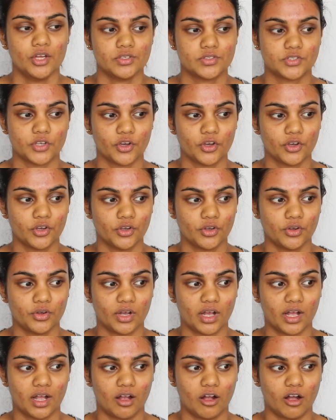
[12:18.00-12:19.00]

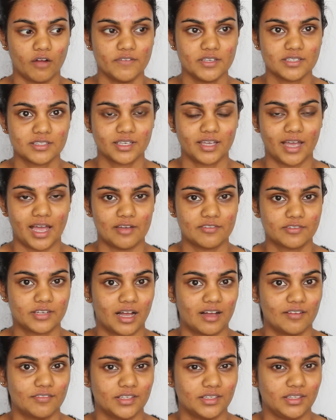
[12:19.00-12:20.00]
So obviously I've
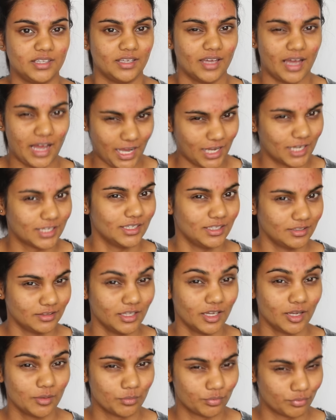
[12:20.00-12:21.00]
covered the acne
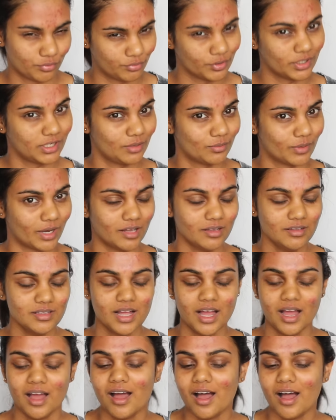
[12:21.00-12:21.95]
thing pretty well.